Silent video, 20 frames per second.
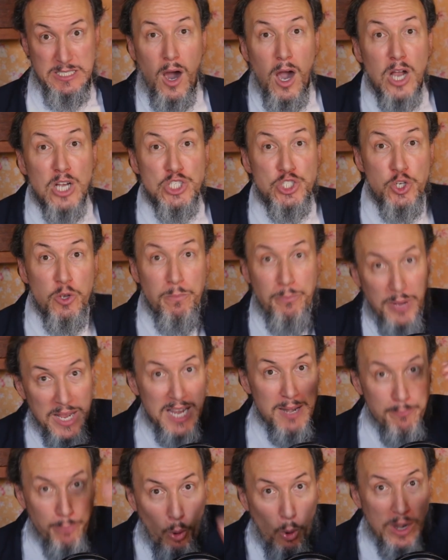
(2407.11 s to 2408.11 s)
Aren't you
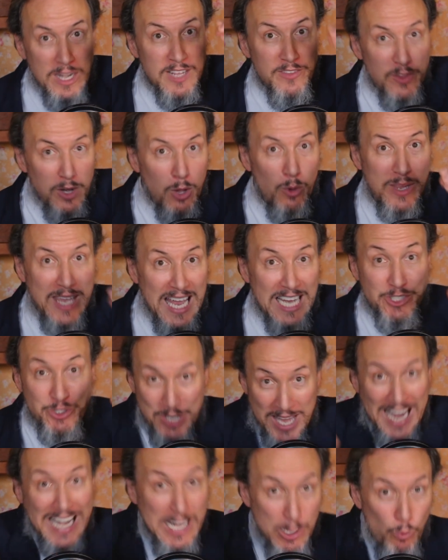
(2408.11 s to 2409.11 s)
pinpointing the
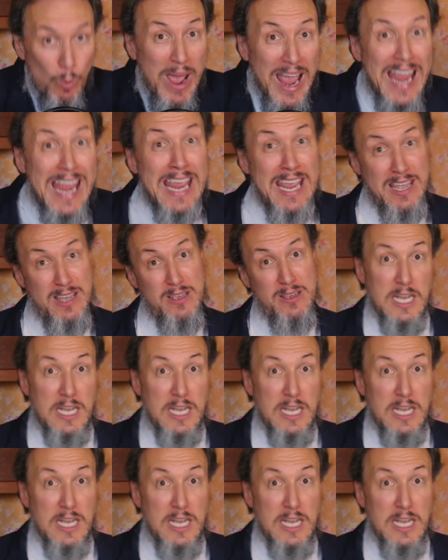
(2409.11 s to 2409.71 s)
location anyway?